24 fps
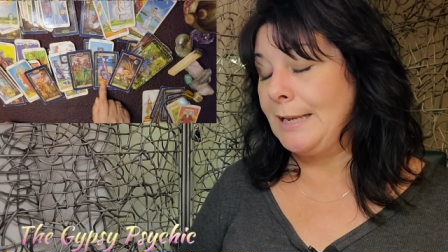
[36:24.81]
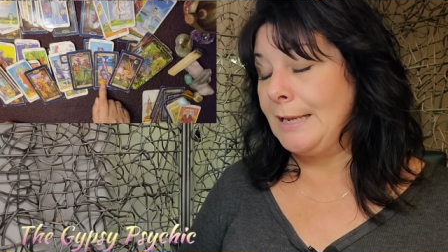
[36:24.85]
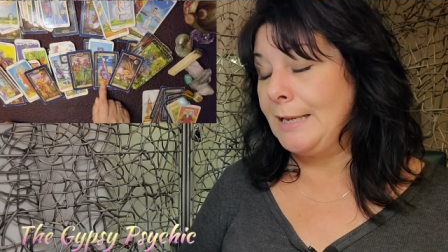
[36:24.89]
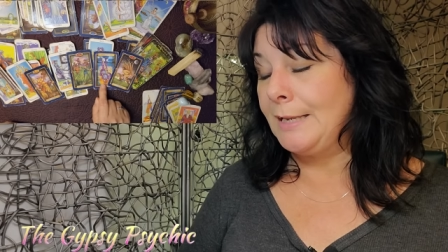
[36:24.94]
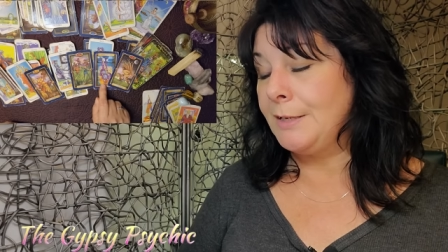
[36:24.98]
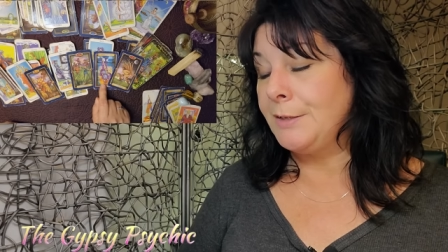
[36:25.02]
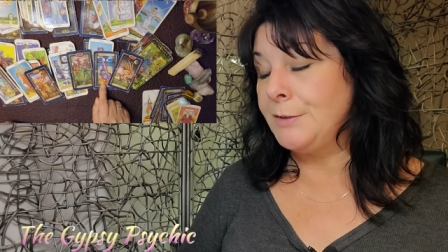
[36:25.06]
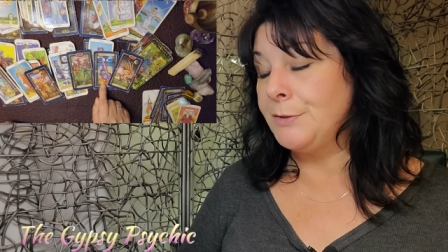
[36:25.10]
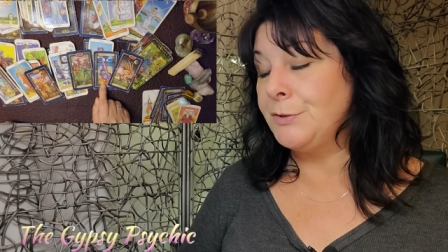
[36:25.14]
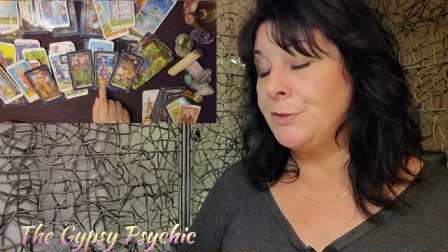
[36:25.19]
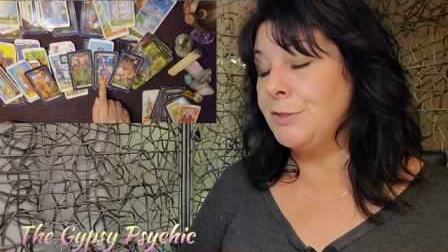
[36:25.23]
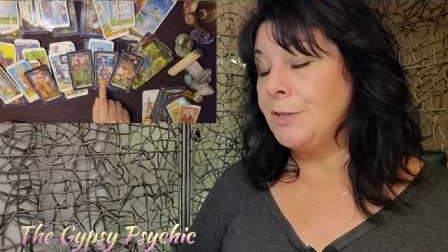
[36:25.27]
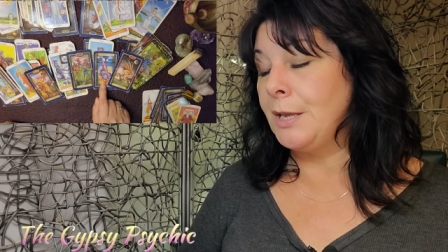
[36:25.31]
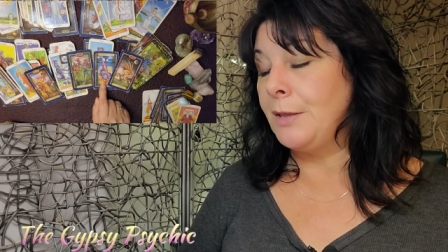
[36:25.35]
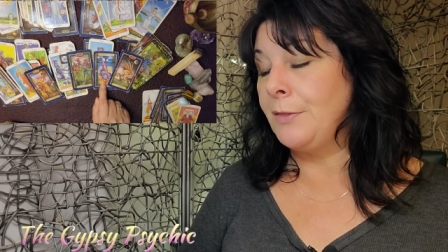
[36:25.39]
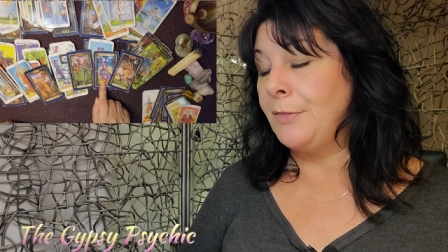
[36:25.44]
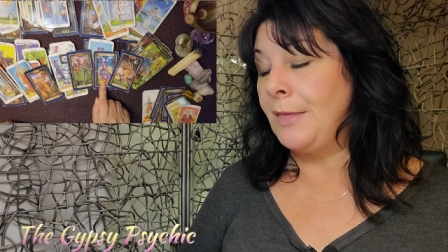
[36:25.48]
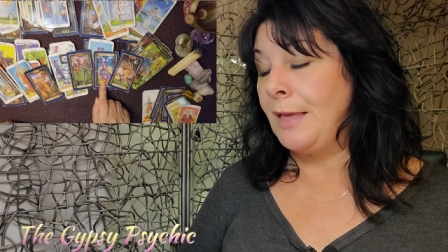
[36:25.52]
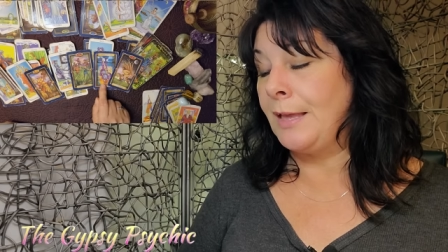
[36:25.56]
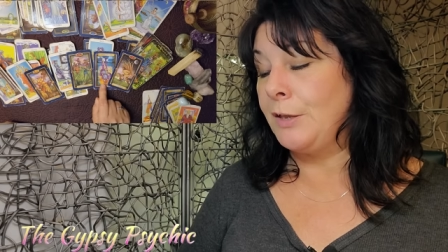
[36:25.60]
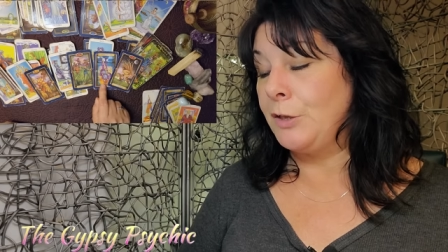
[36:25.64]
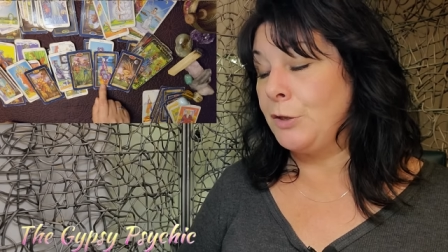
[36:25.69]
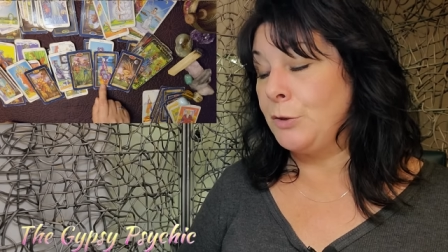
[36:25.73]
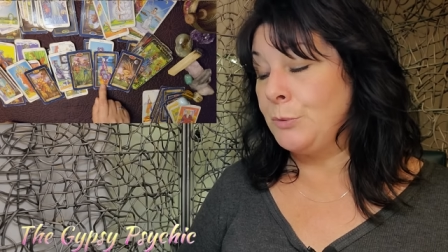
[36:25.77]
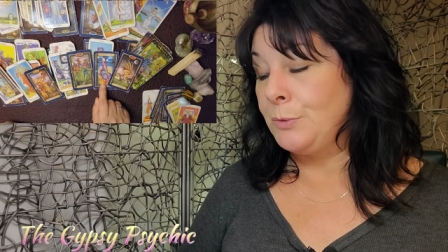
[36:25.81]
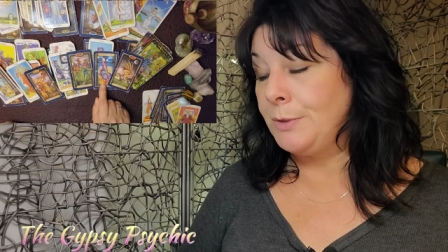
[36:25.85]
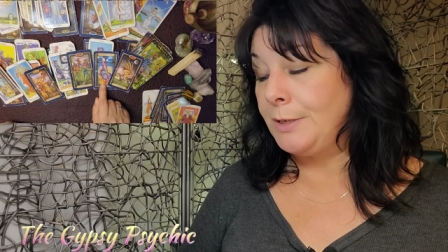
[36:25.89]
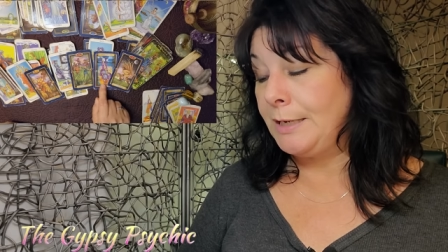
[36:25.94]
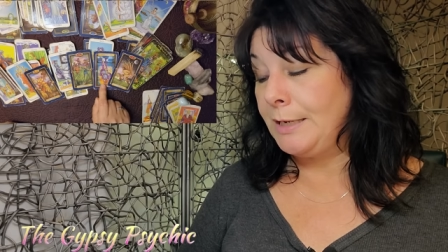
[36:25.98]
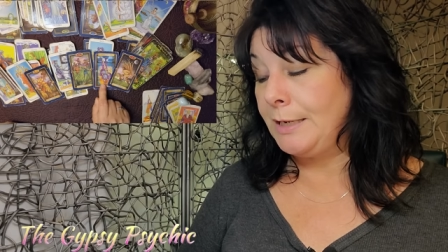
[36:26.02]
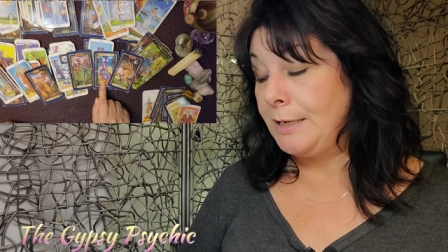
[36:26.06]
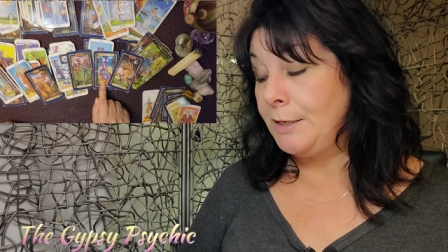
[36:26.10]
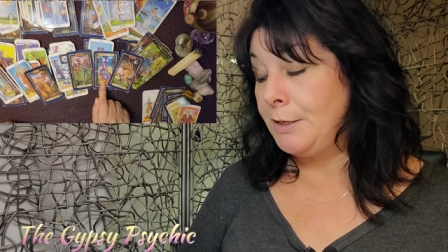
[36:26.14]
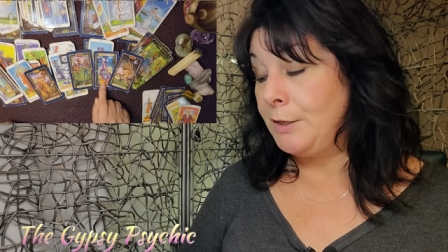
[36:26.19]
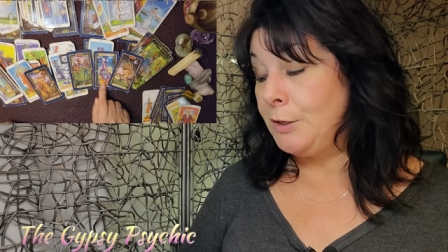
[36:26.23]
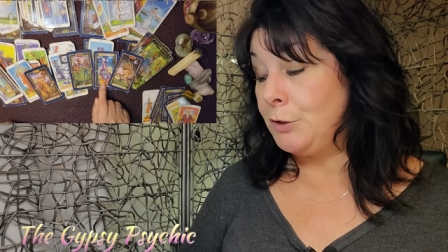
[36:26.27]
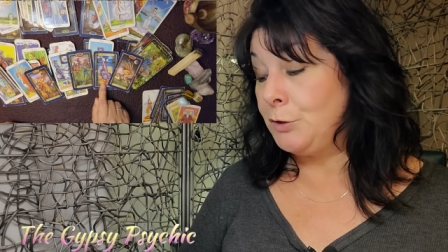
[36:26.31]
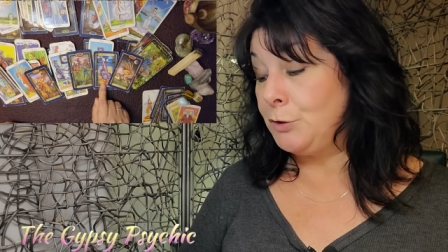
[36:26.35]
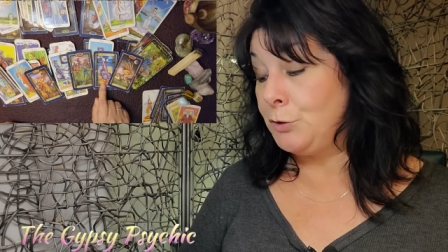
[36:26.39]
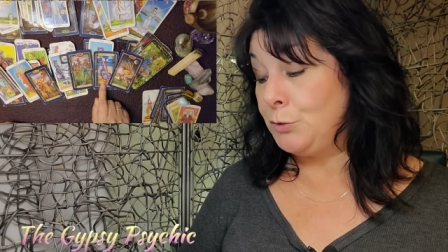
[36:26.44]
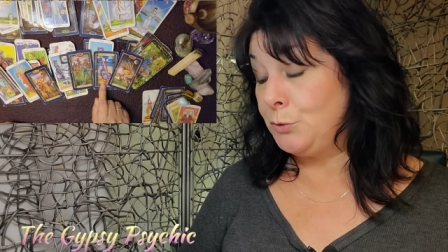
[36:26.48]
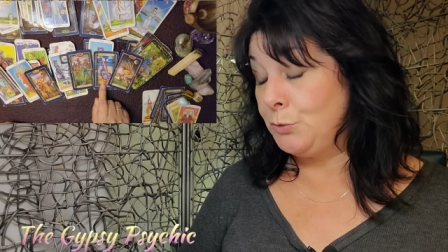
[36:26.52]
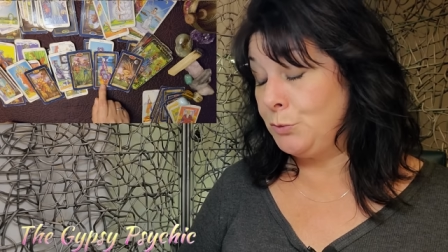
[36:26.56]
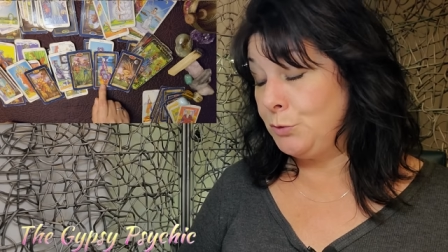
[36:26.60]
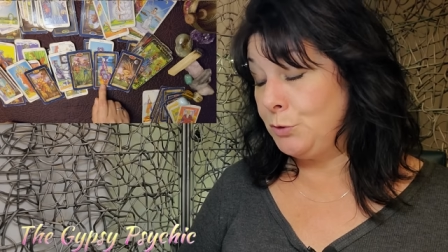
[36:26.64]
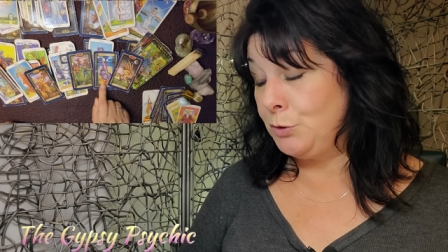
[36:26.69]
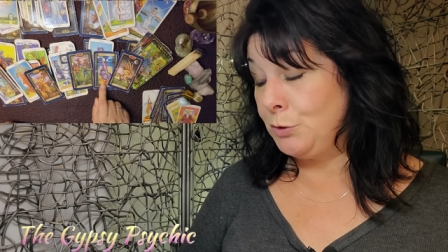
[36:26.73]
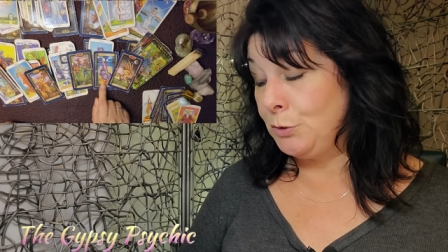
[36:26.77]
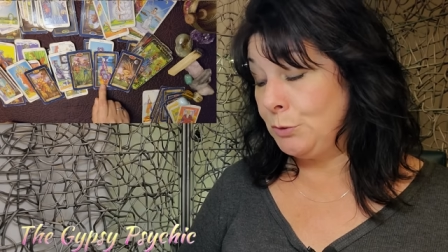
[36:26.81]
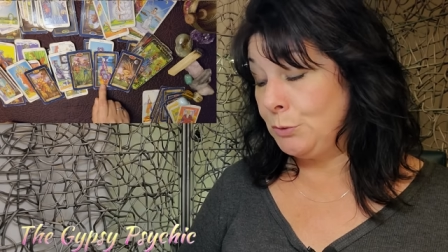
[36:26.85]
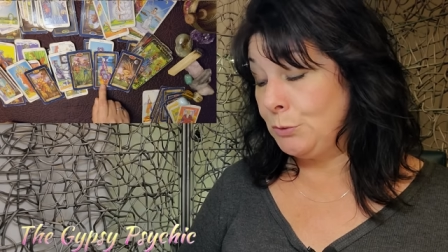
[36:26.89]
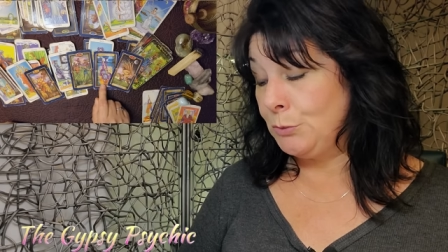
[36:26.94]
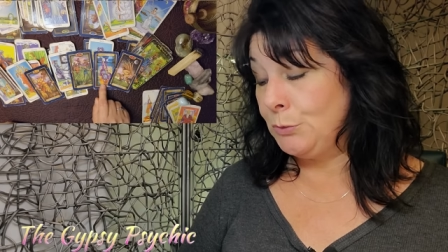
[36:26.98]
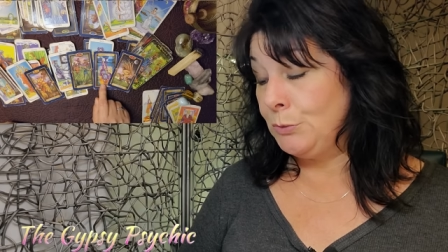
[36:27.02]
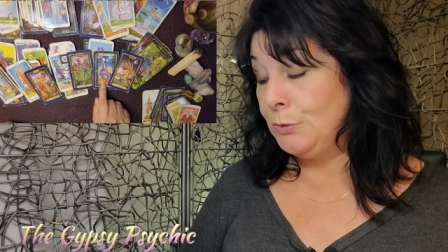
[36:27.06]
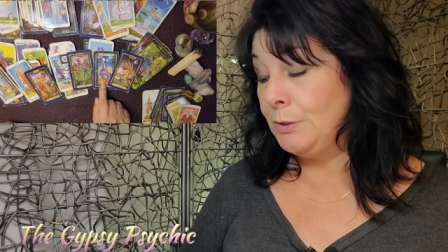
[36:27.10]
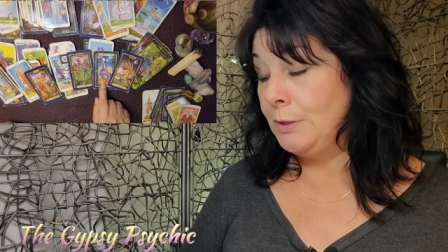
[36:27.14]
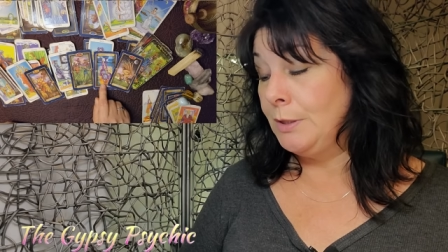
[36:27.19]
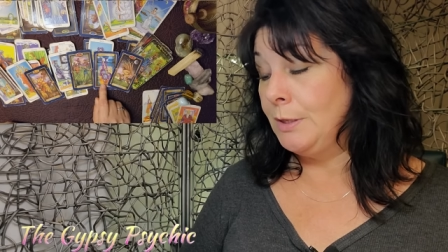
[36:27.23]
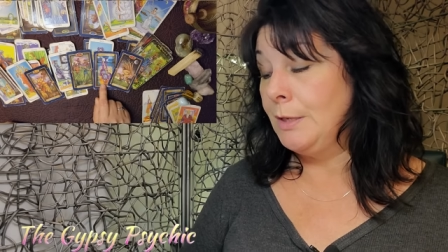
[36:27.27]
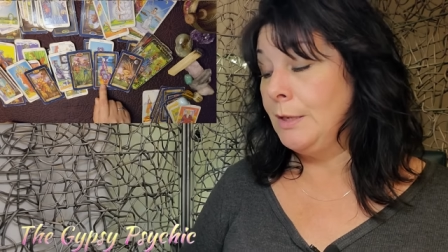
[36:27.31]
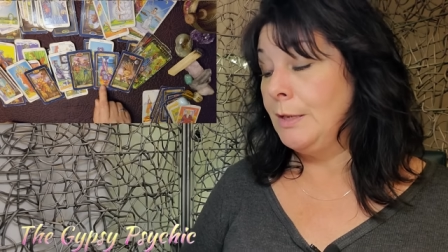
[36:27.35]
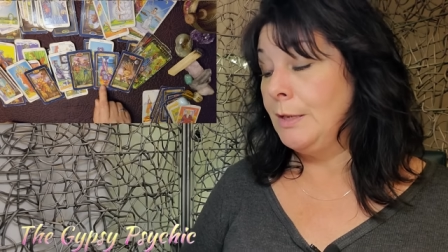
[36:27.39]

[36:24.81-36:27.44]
is that you need to do